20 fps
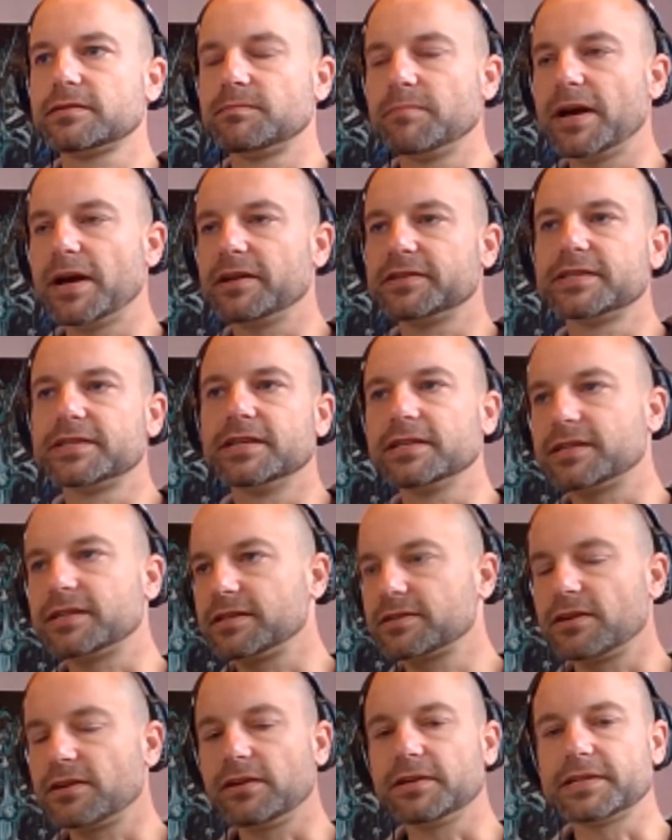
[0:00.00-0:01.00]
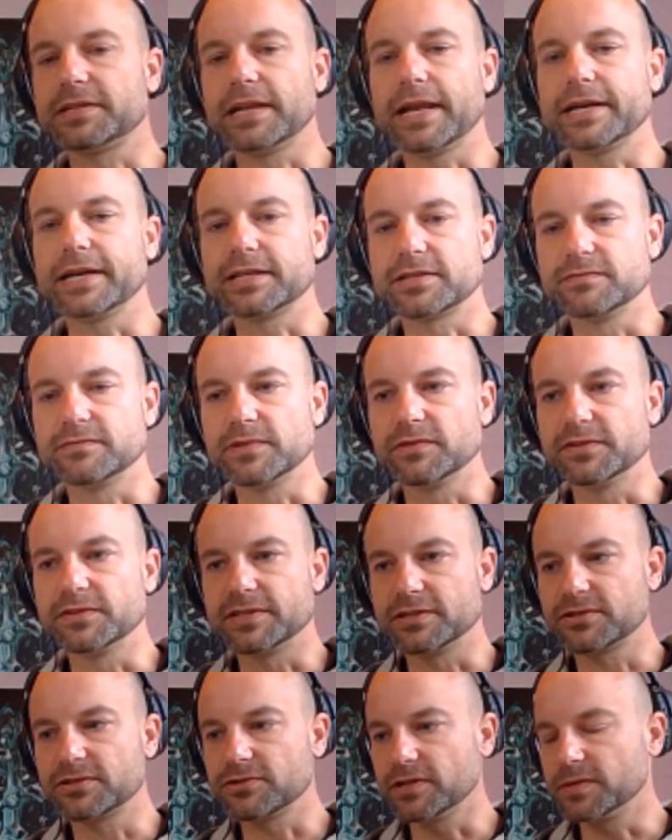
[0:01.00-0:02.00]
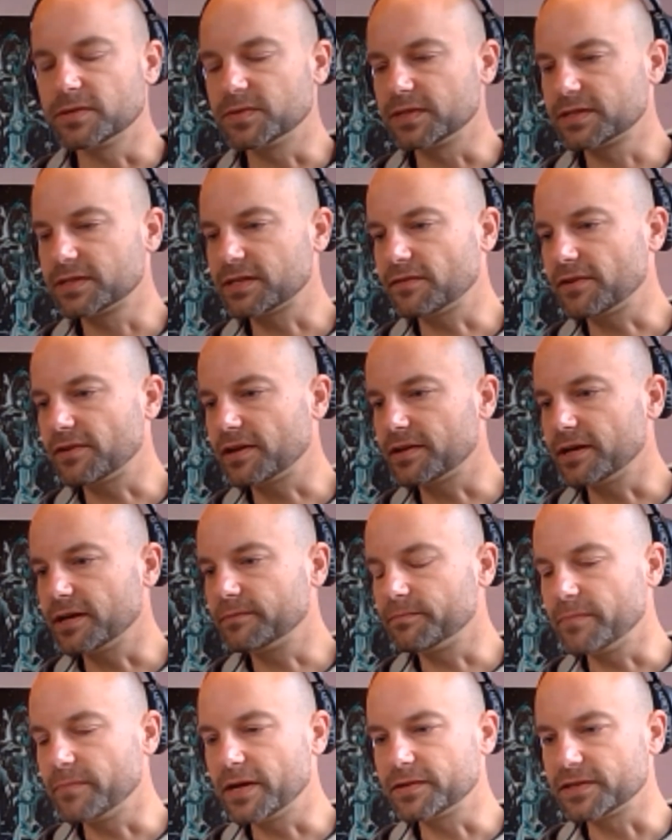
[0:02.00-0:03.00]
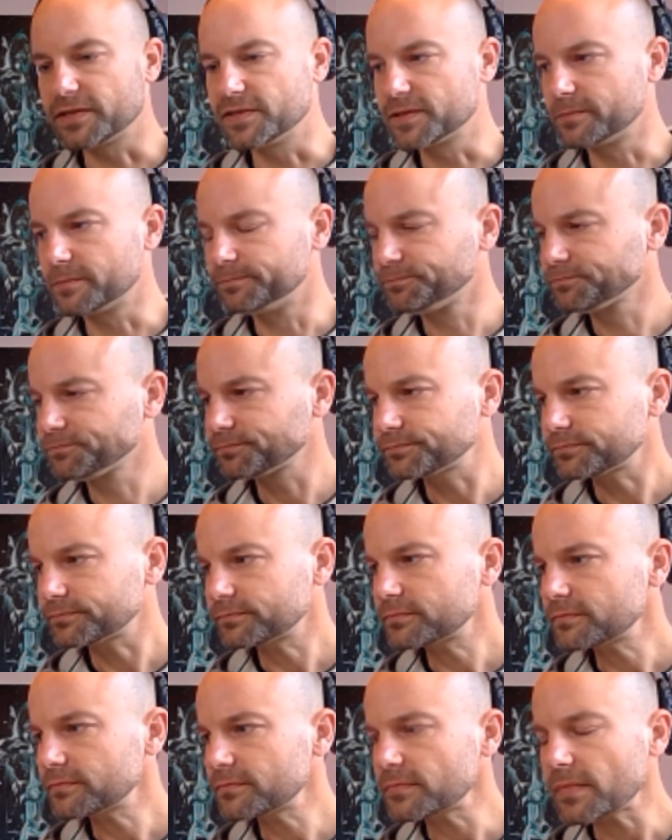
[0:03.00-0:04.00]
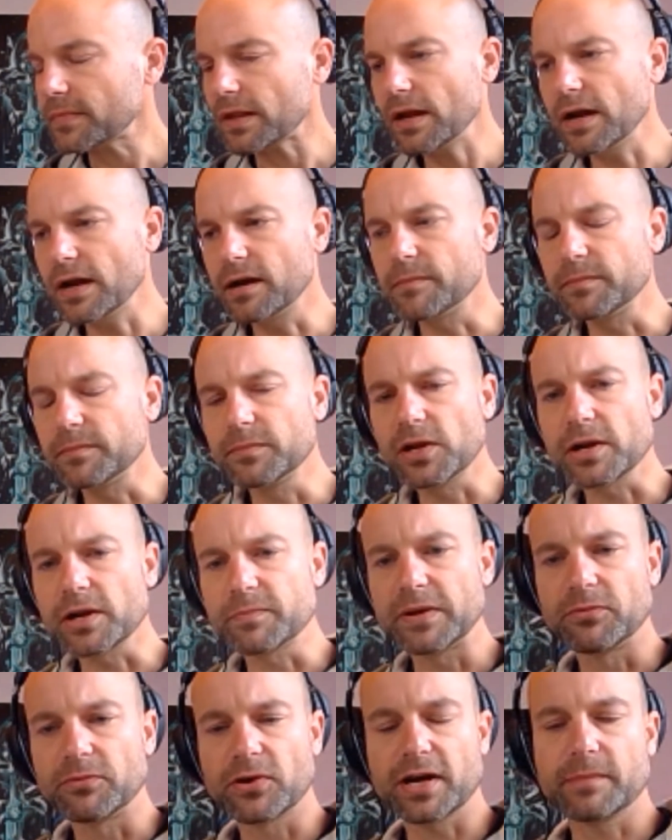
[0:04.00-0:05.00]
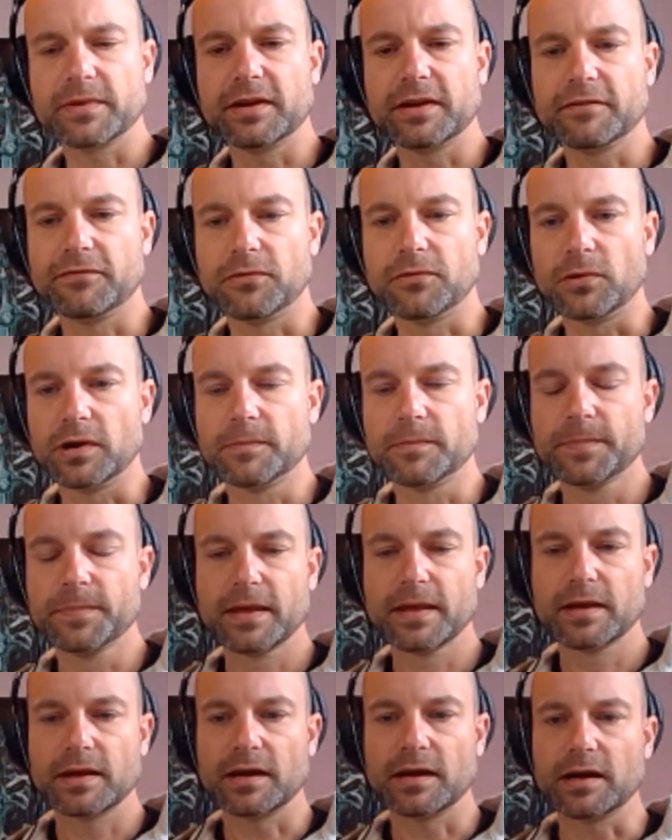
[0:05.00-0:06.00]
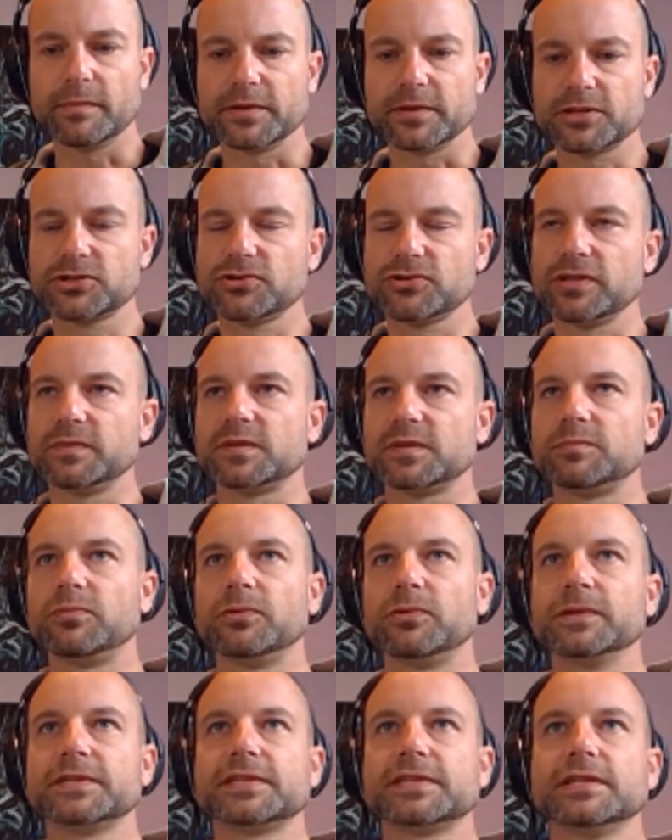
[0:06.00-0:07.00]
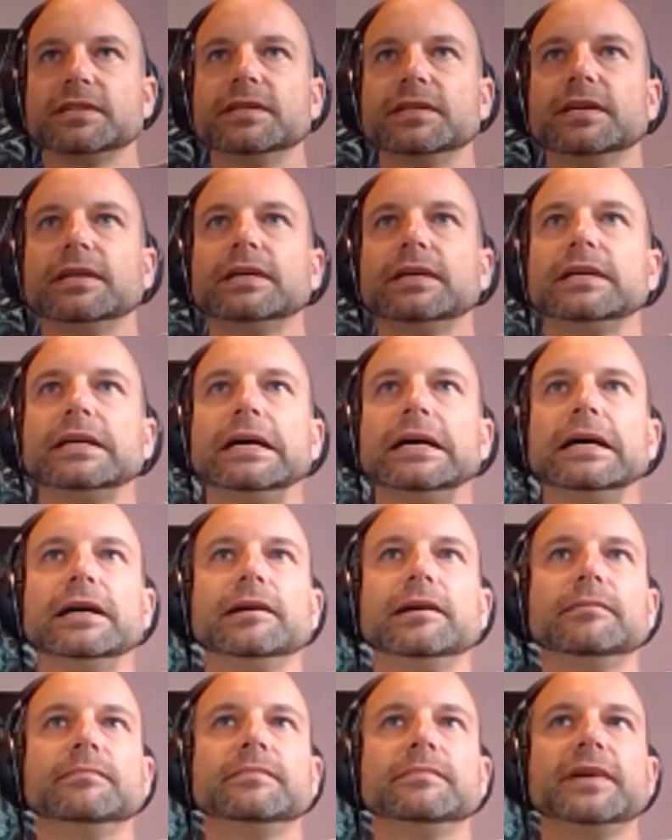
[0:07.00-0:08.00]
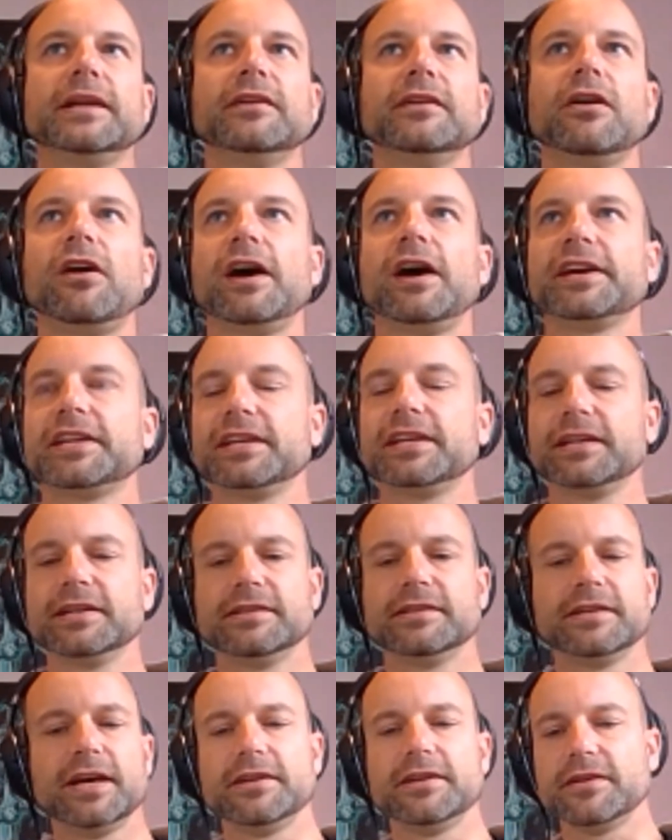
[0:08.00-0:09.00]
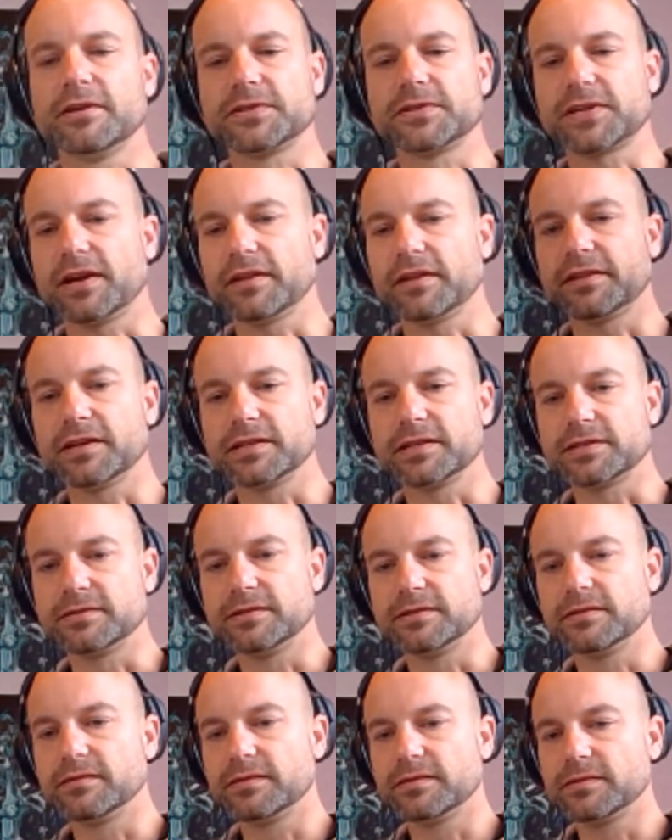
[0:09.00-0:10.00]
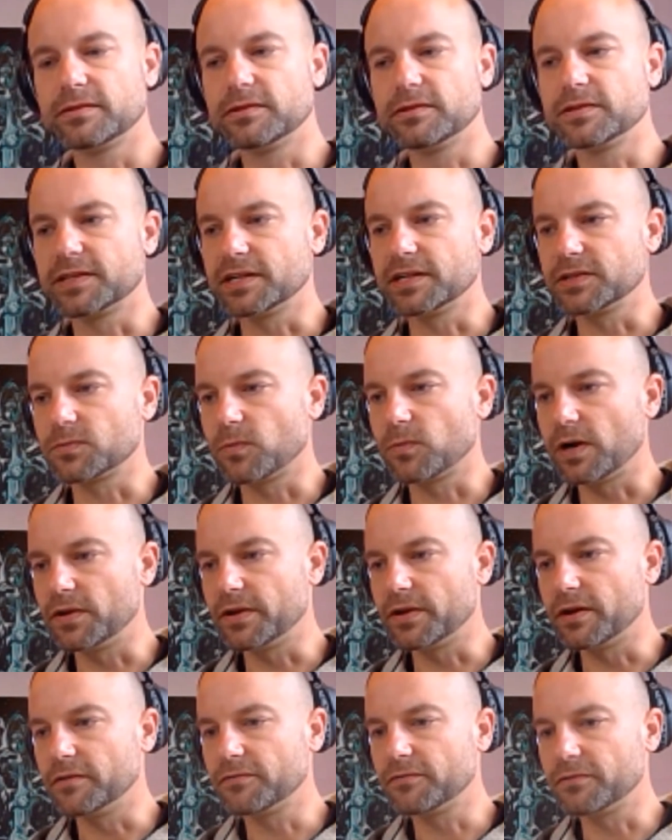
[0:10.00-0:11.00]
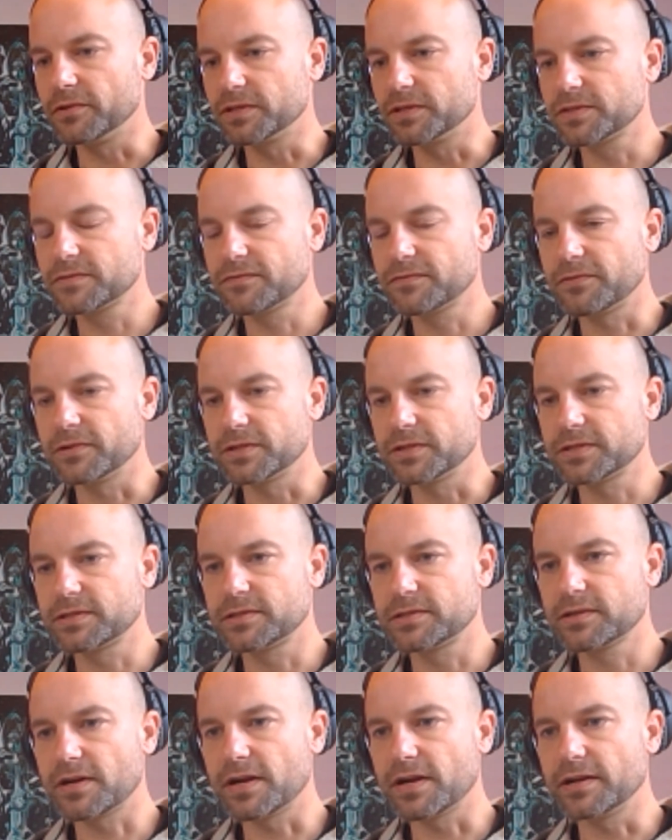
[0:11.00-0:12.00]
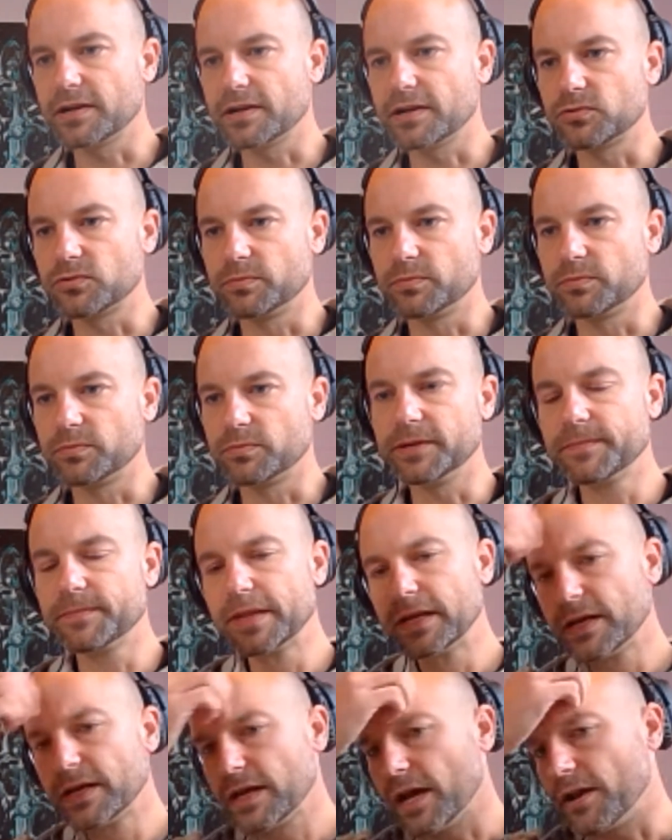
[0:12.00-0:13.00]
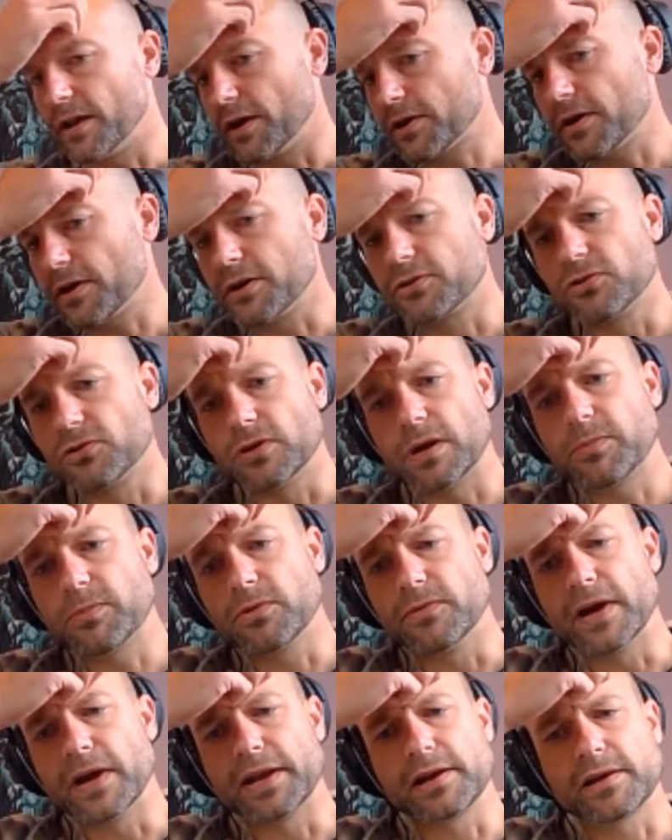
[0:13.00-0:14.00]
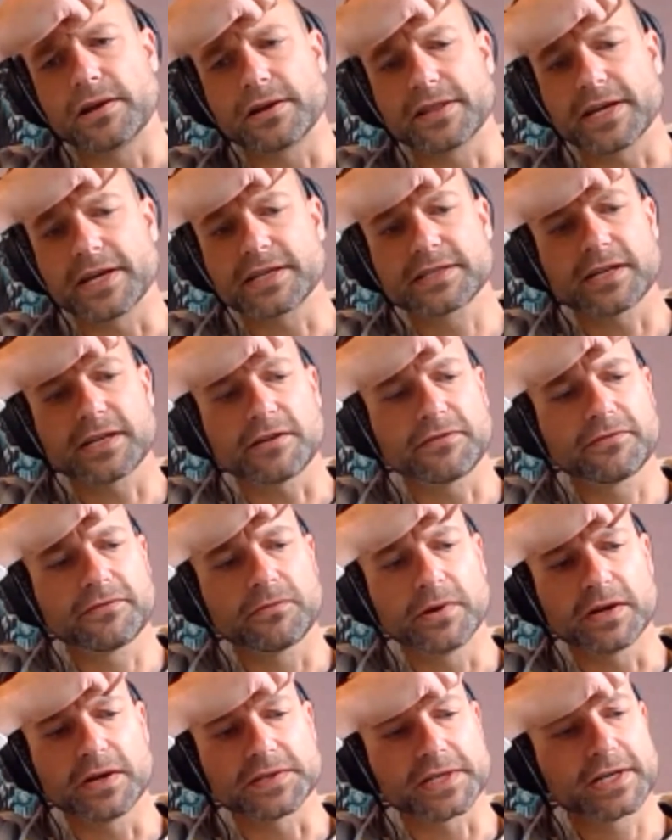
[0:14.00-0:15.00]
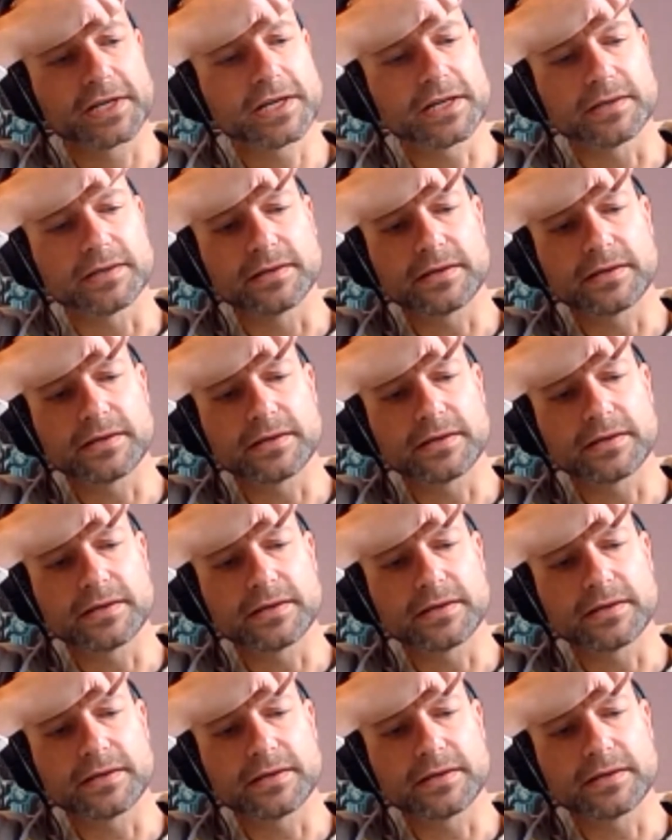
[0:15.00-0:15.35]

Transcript: mountainous. It's got lots of lakes and rivers and streams and stuff like that. Mountains. A lot of people come here for extreme sports and hiking and those kind of things. New Zealand's well known for its kind of natural beauty, and I kind of grew up around a lot of that stuff when I was a kid,